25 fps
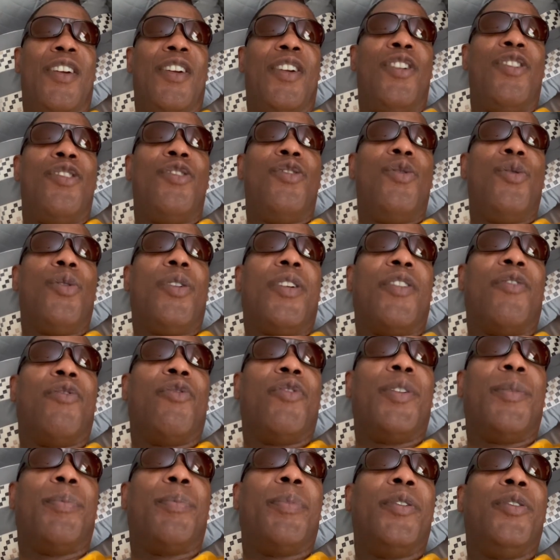you can
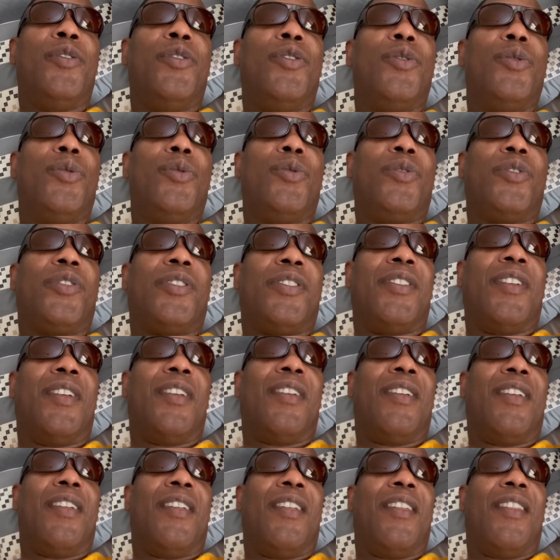reproduce
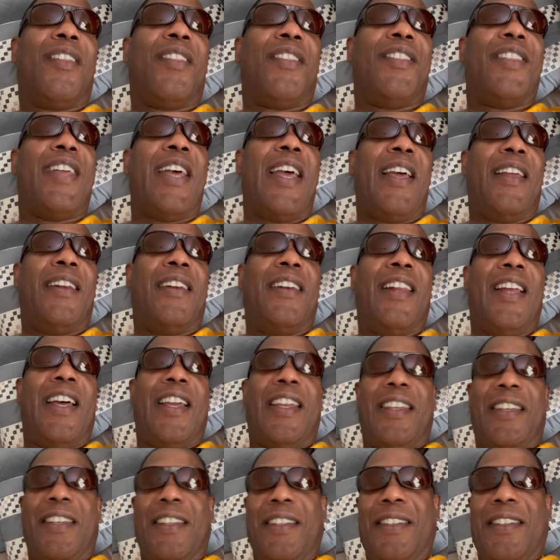that light.